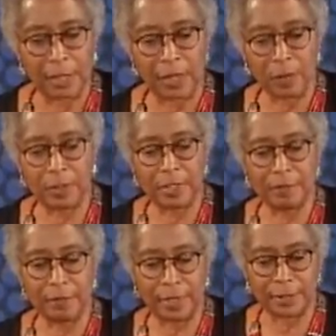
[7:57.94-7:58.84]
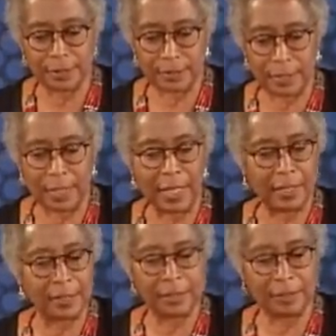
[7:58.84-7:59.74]
They will leave us,
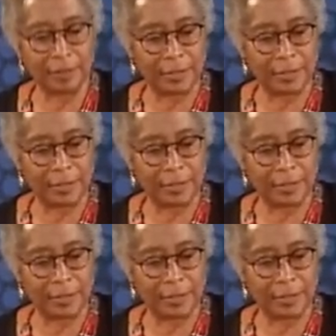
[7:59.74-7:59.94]
gladly leave